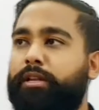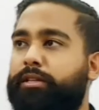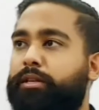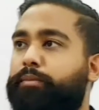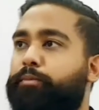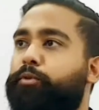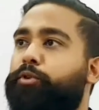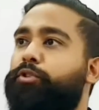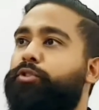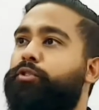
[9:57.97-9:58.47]

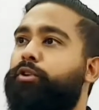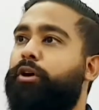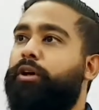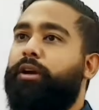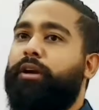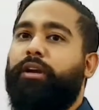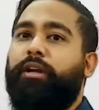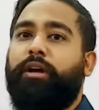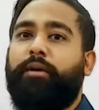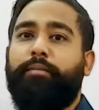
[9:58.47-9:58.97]
Suppose
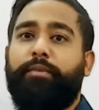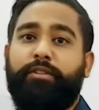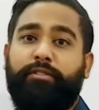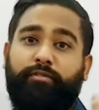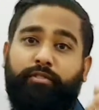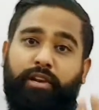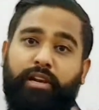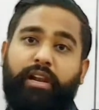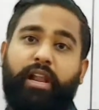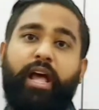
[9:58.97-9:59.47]
your income
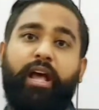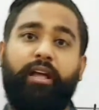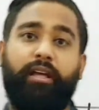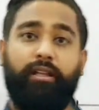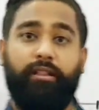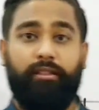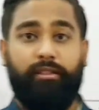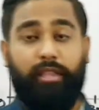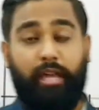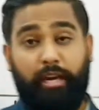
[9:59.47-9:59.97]
is 1
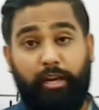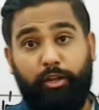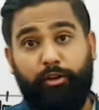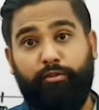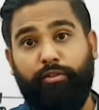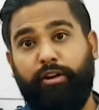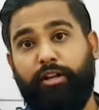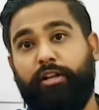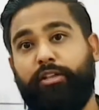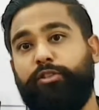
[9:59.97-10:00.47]
lakh, then
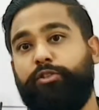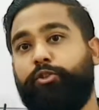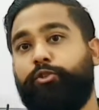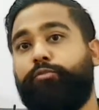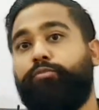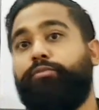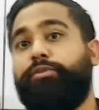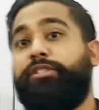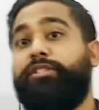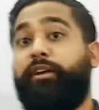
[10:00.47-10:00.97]
you will
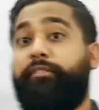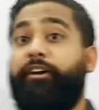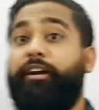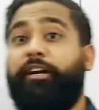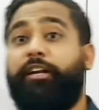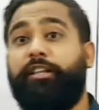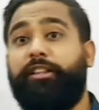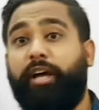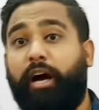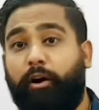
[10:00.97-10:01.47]
consume
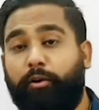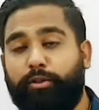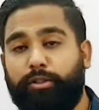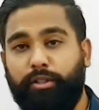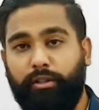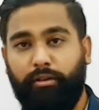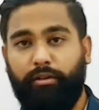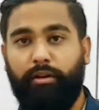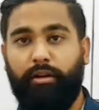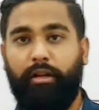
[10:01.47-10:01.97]

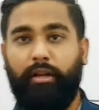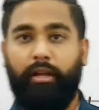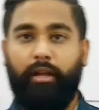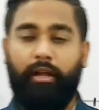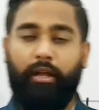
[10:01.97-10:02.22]
70,000.